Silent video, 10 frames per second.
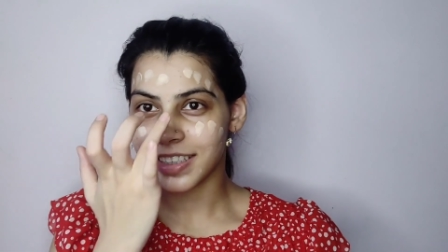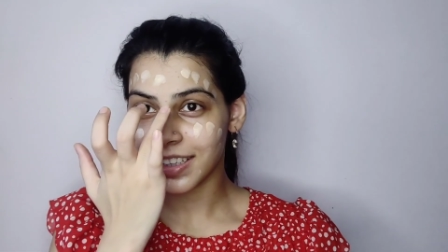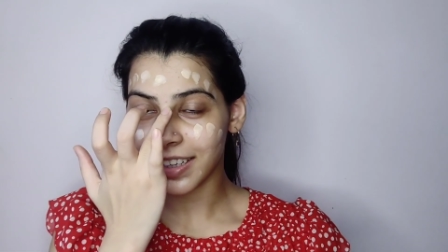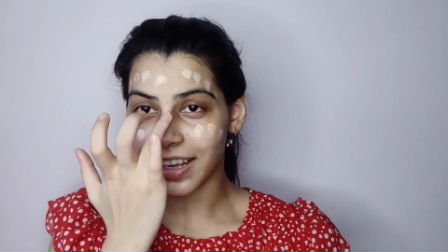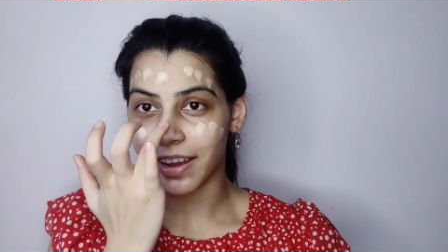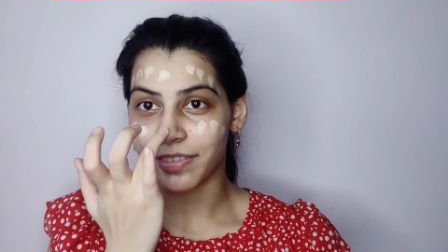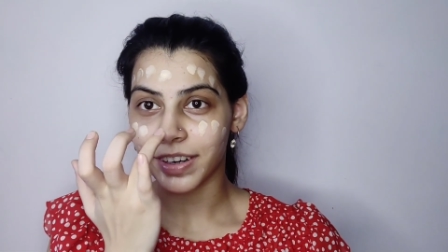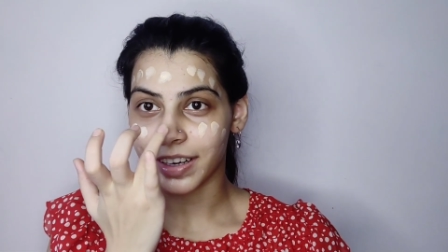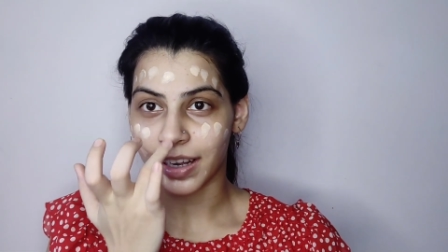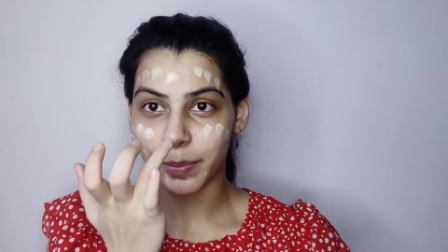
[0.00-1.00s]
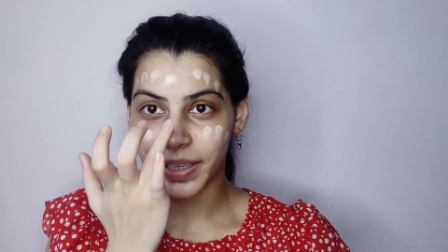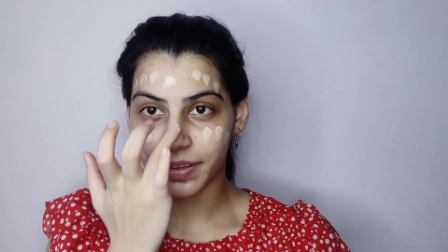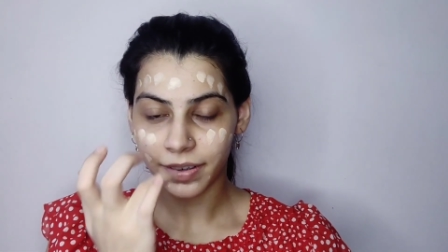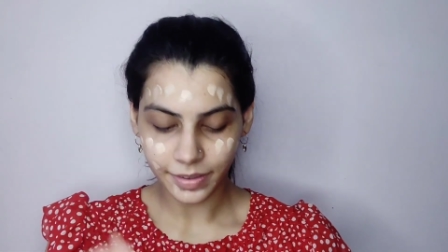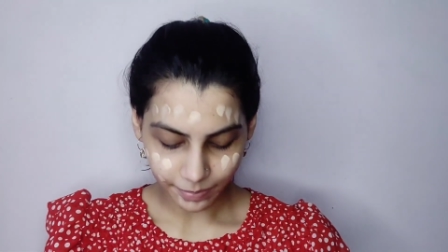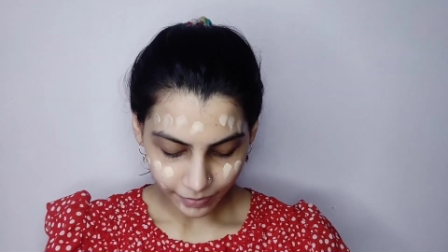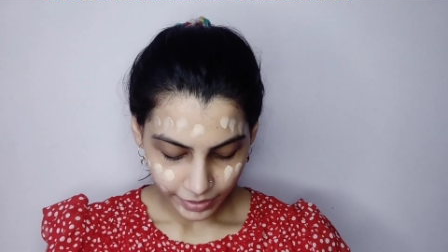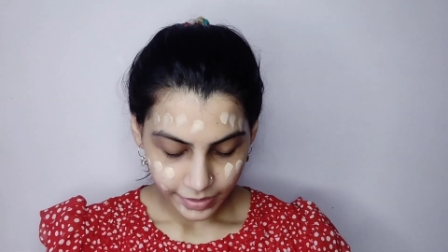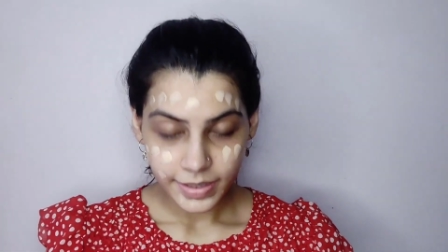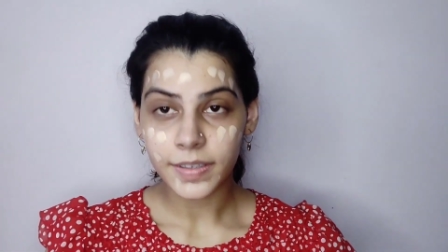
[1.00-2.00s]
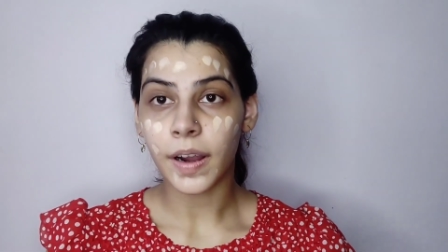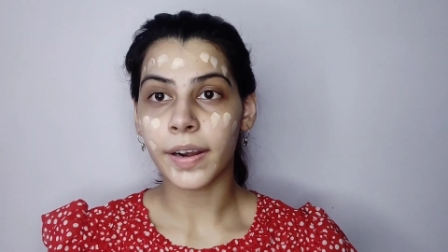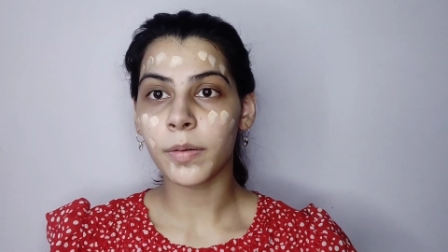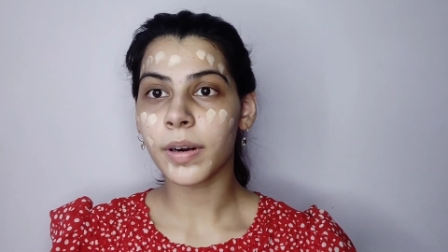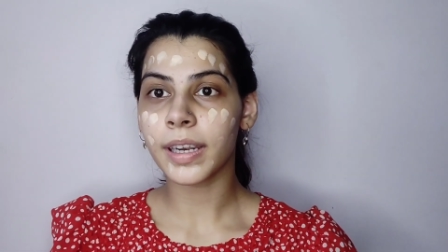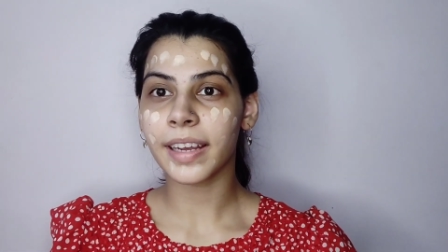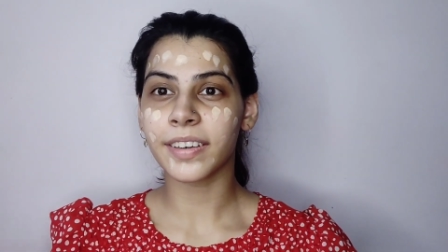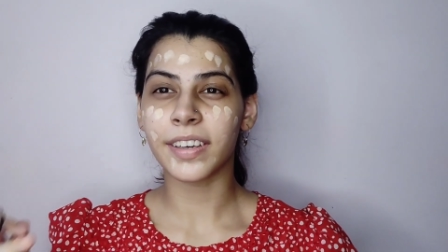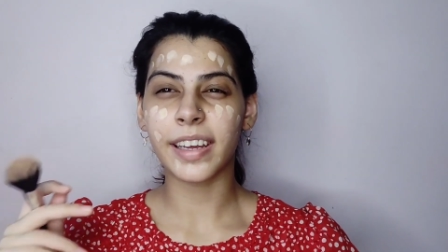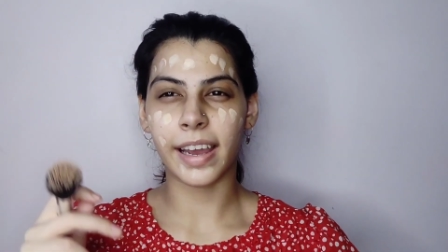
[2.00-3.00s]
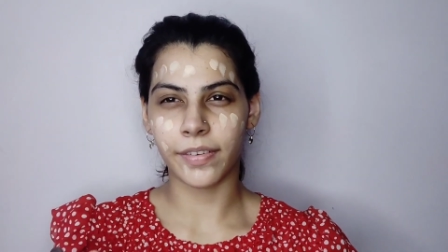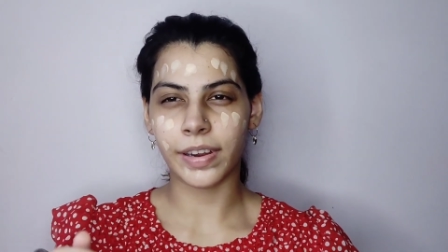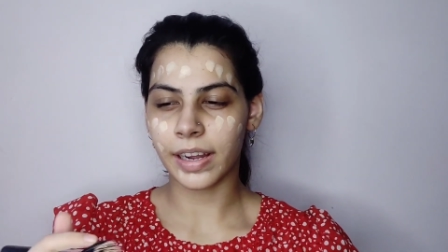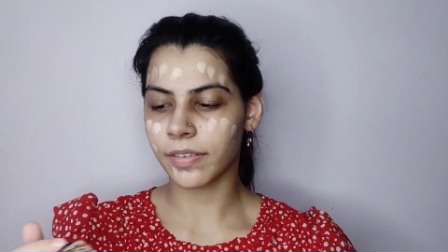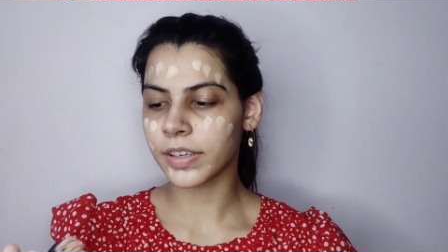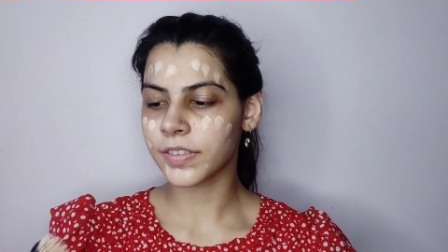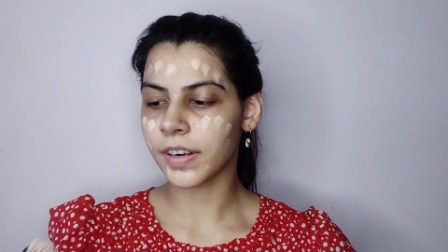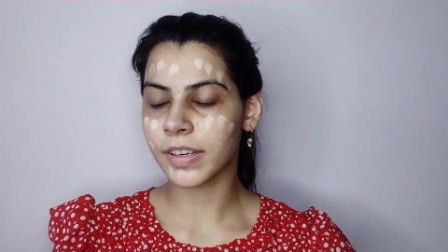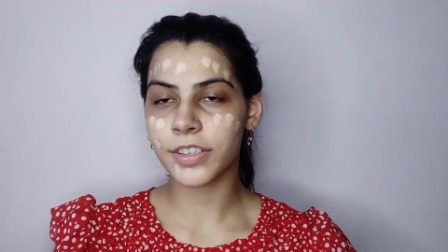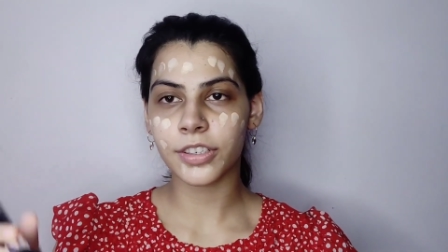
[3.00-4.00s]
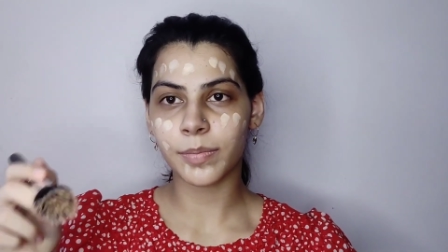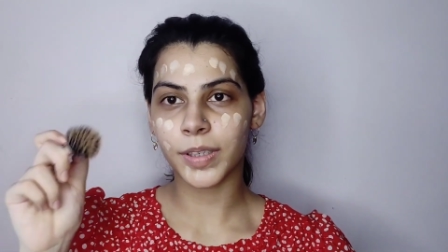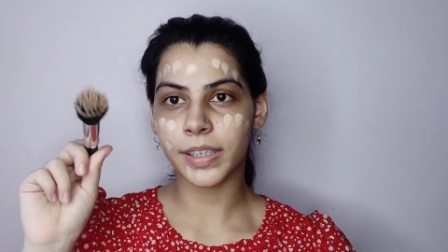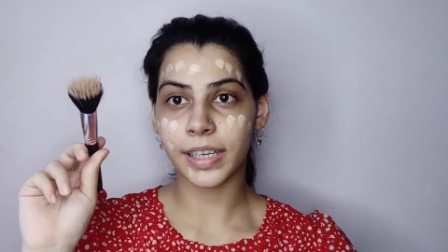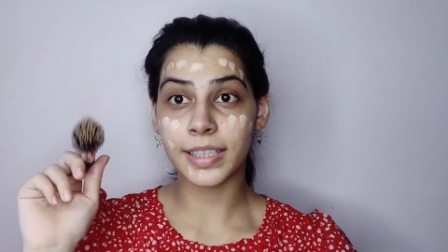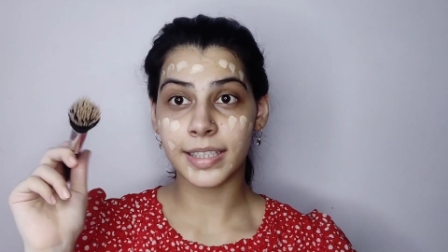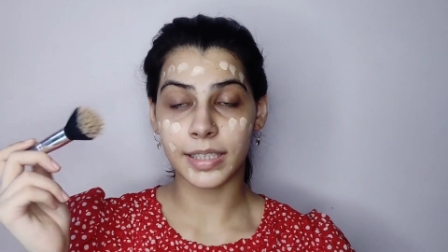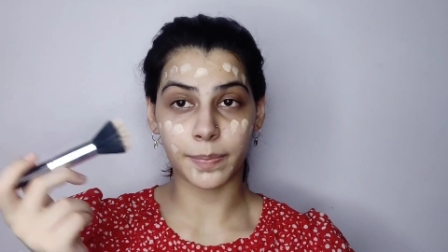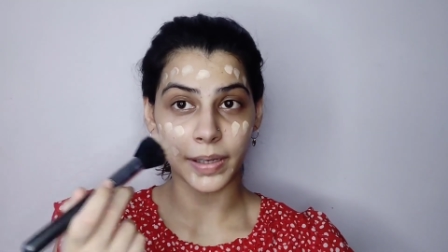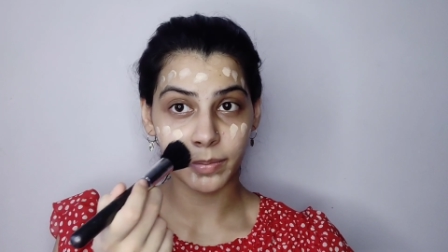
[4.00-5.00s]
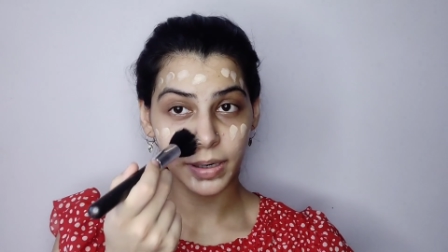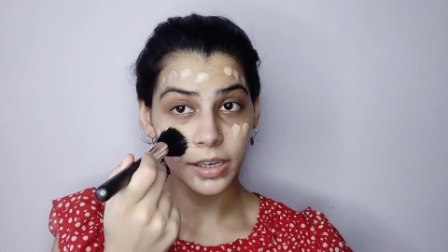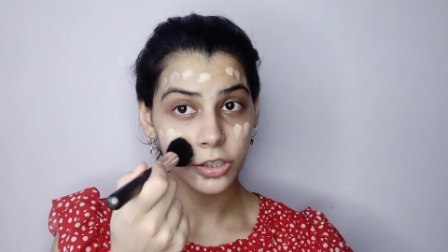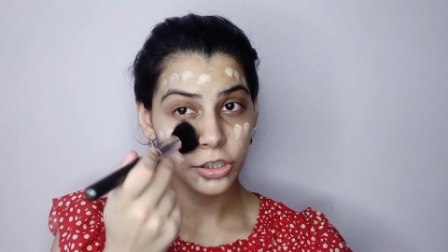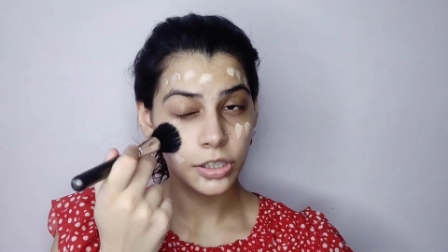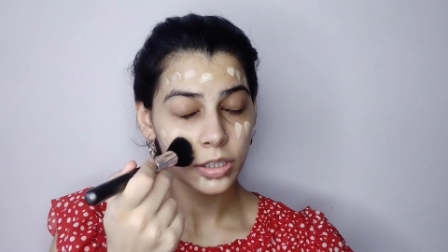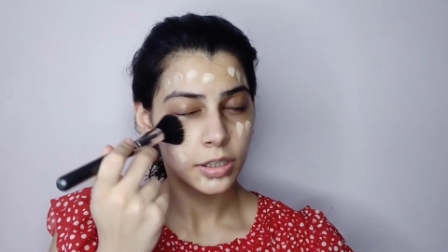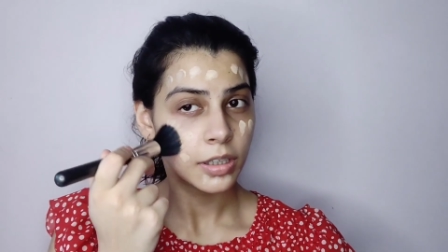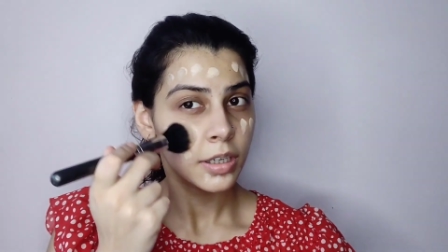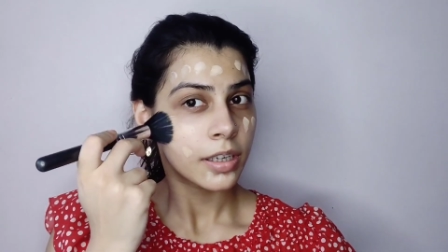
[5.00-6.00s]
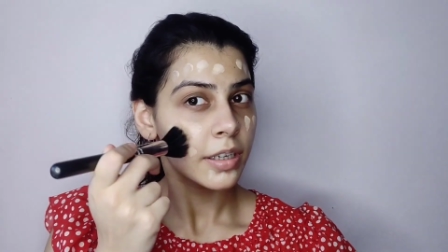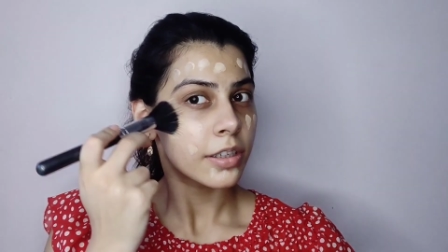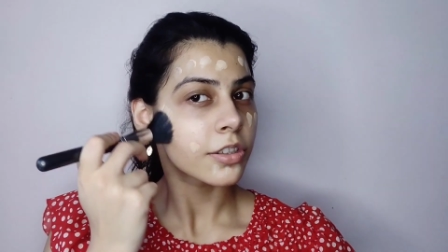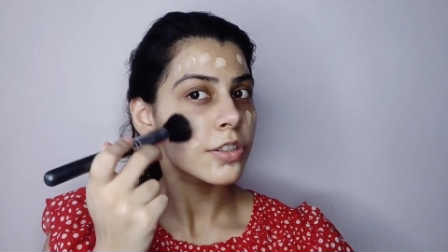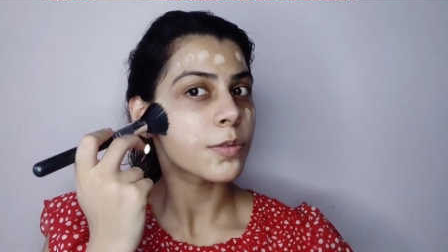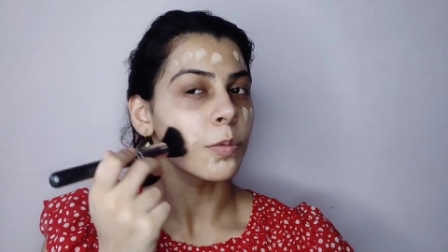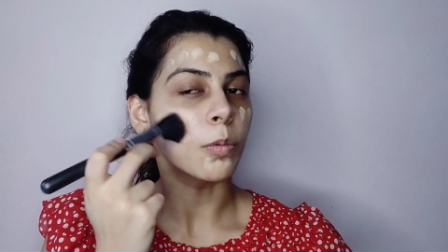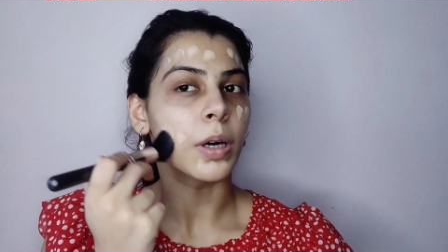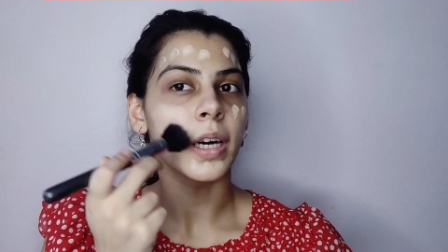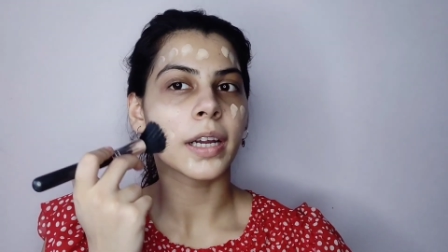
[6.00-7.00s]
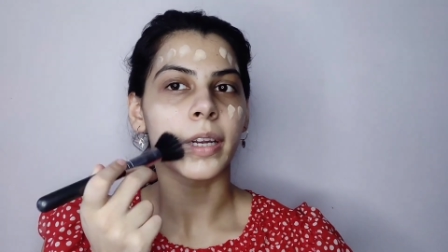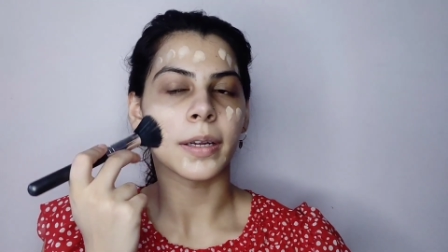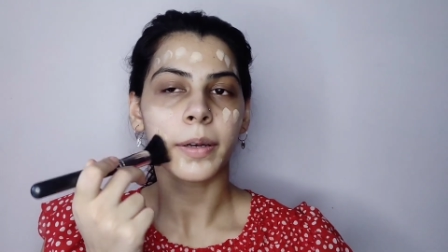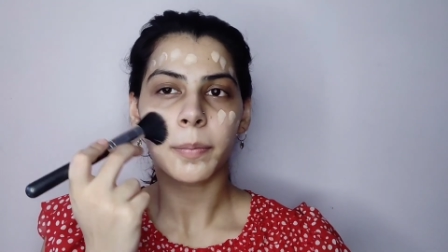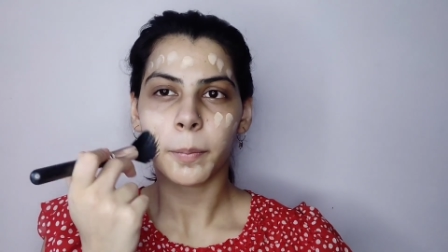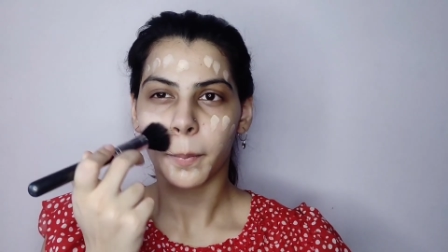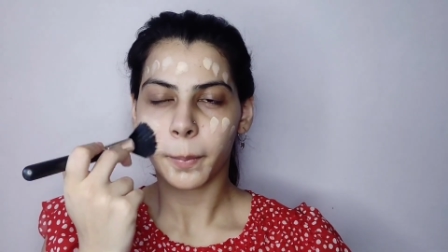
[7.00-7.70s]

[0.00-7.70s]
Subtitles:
I say that every time, I think. So I don't want a really heavy coverage foundation. I'm going to take a stippling brush and just work it in.